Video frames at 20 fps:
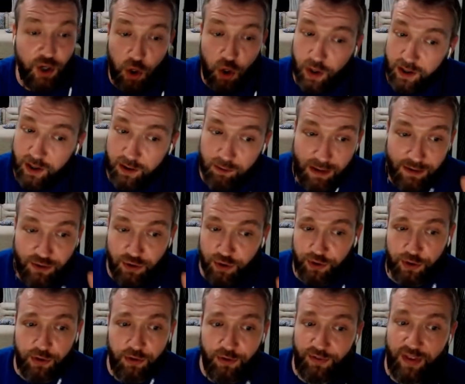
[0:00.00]
you can
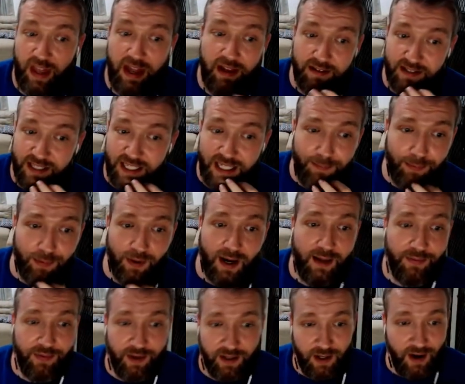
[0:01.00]
reintroduce that D
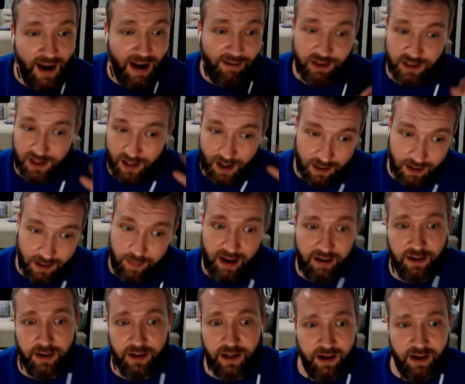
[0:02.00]
plot that you haven't talked
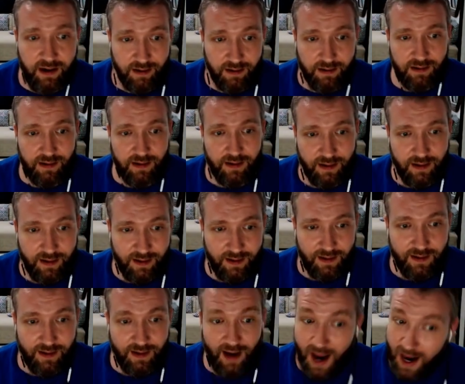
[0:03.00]
about in a year.
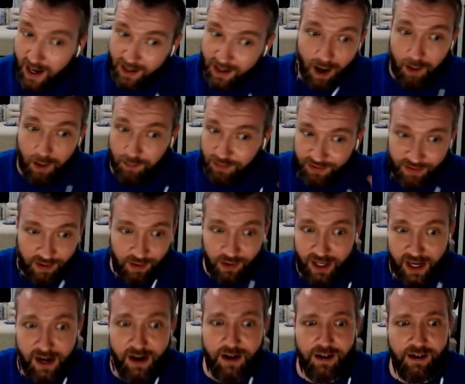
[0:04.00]
Yeah. Hey, I'm still
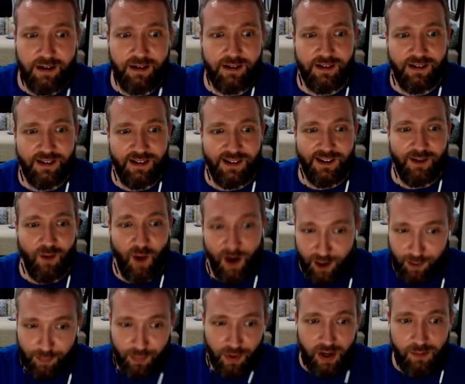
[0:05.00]
here. Why are
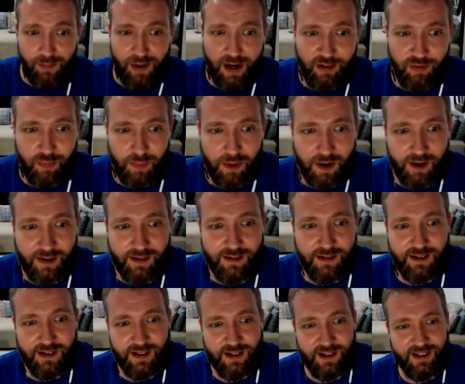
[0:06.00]
yeah. you playing baseball?
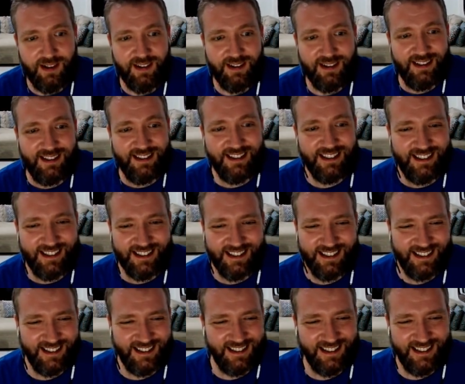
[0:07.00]
Yeah,
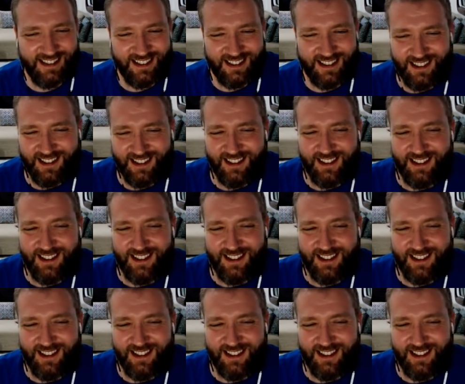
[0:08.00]
you can have